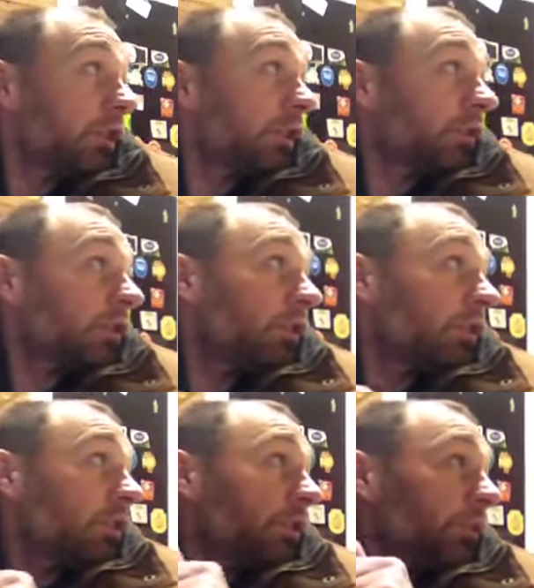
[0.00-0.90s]
I've
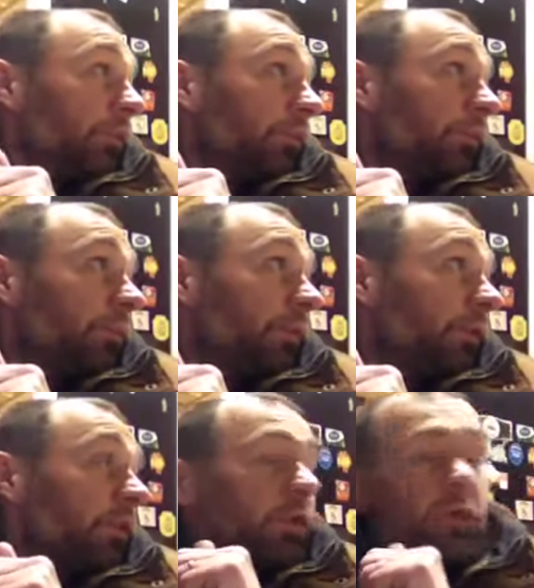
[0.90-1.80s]
got
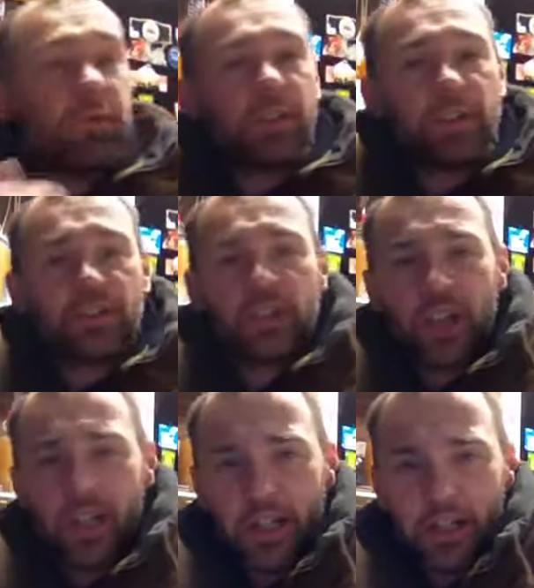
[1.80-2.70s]
a four-fingered
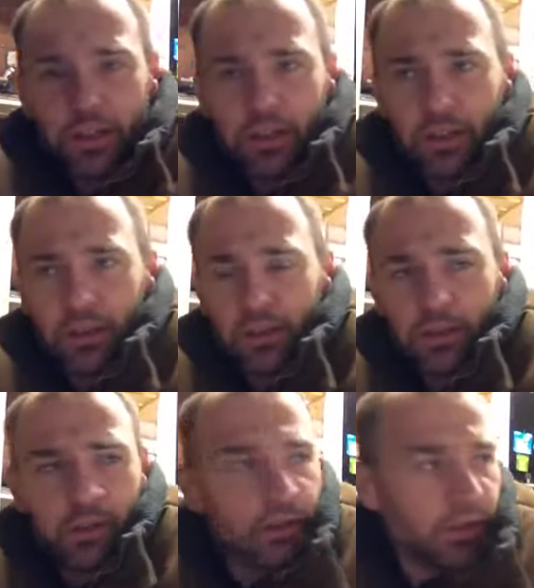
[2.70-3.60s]
jack,
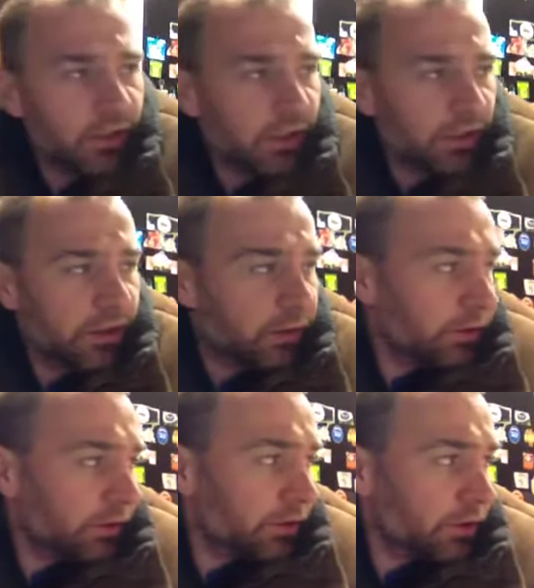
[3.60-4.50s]
the,
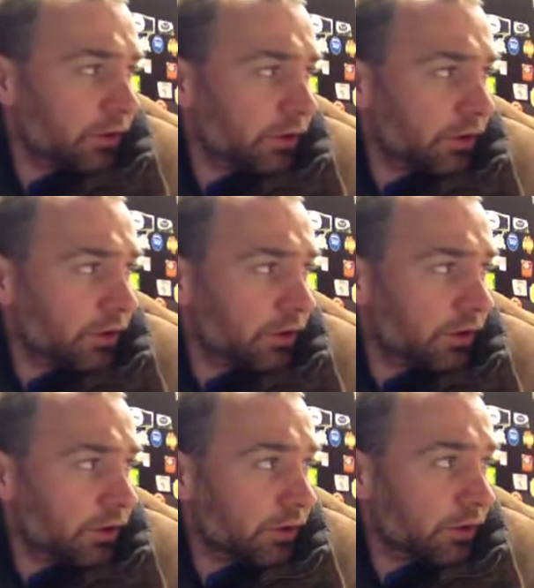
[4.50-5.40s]

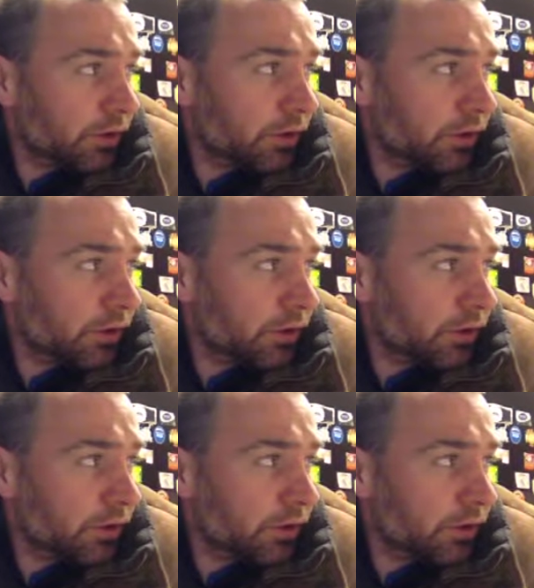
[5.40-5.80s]
uh,